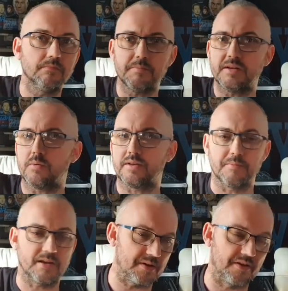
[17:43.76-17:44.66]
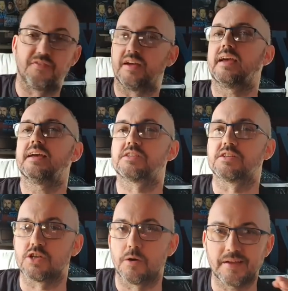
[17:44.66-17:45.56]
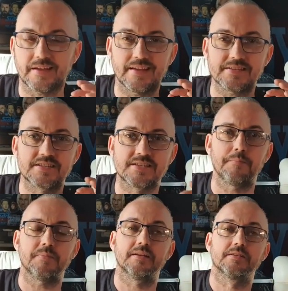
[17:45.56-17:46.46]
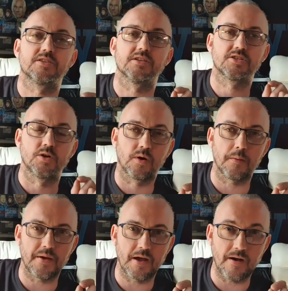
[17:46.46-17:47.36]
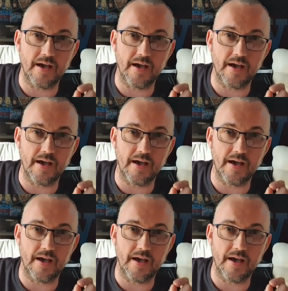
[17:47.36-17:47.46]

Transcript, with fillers: Let me know. Let me know what you think. It's a topic. It's something to talk about.